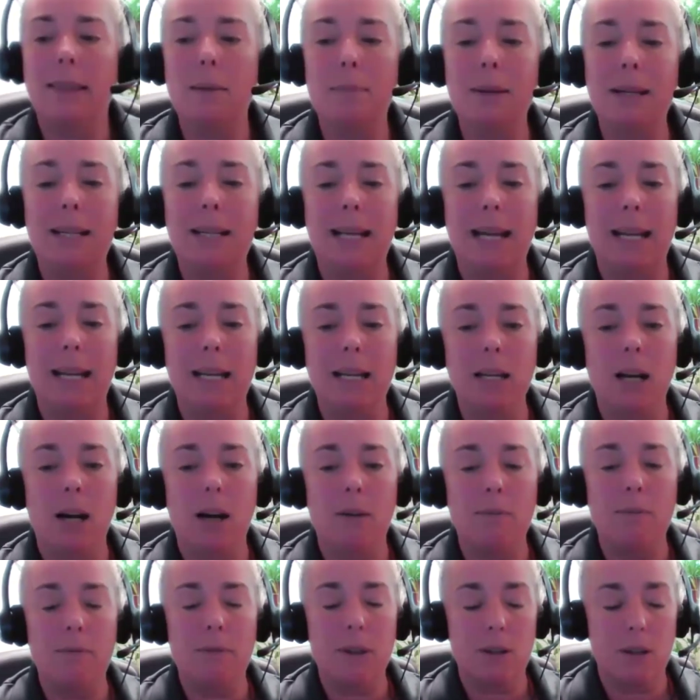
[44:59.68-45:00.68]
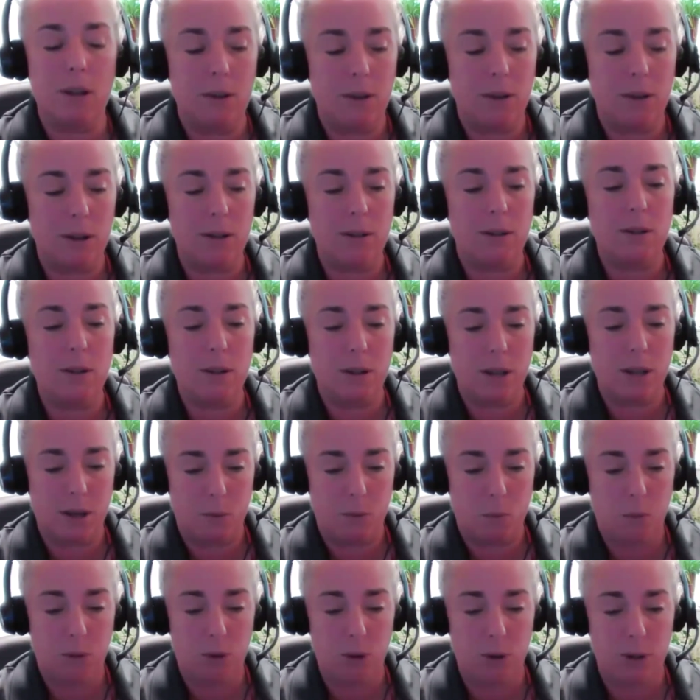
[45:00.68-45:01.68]
the beginning of the
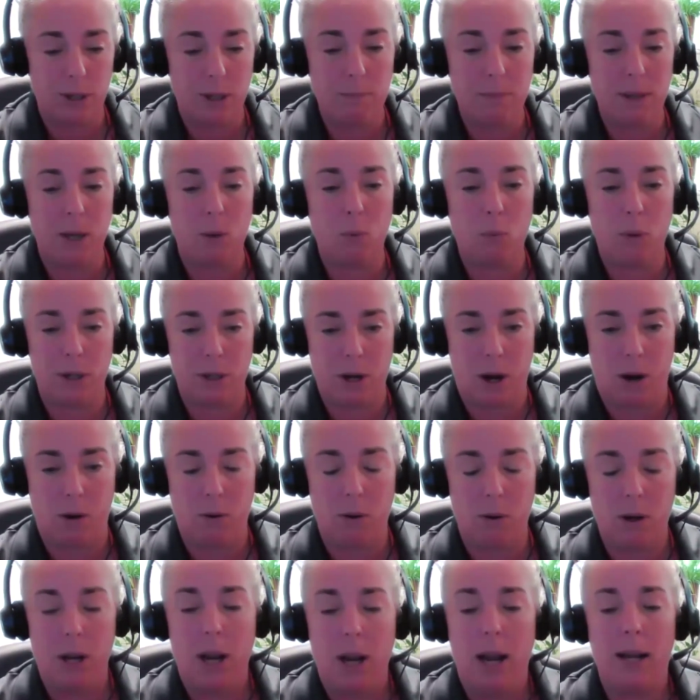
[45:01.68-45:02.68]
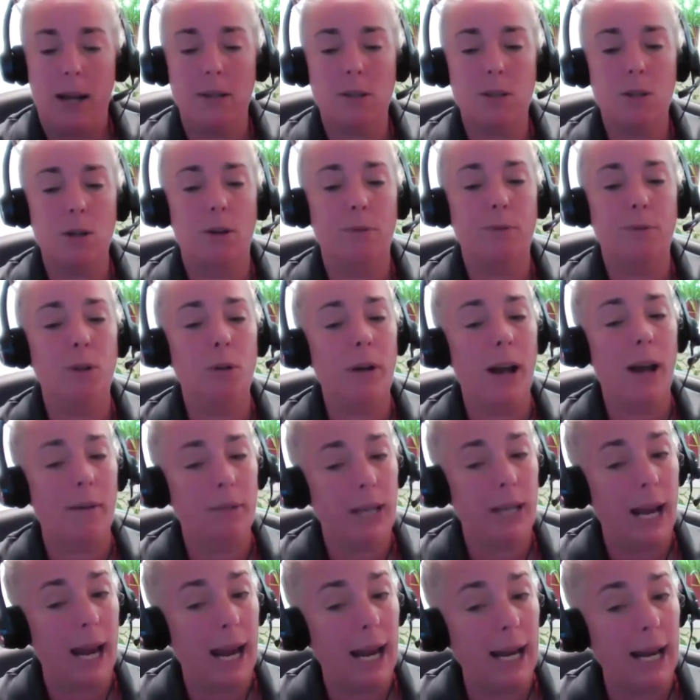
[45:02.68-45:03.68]
30-minute window. And so if you have
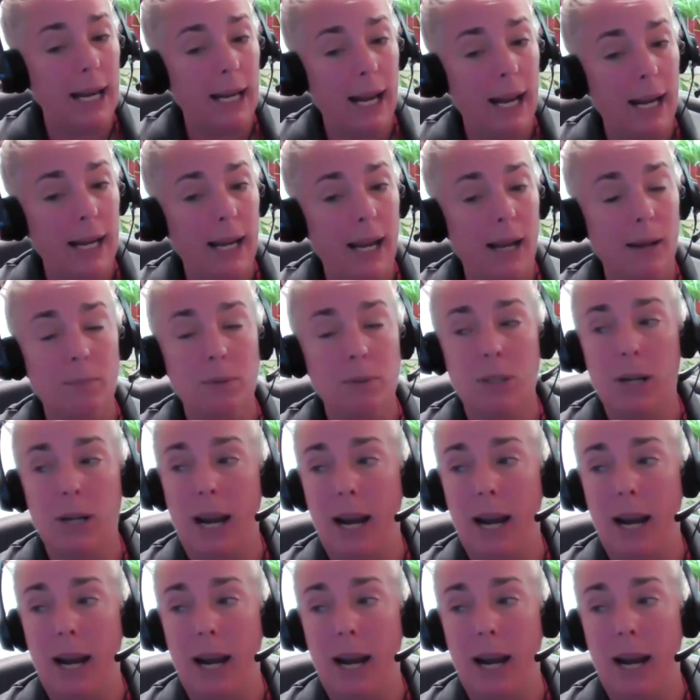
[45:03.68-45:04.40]
an 8 a.m. to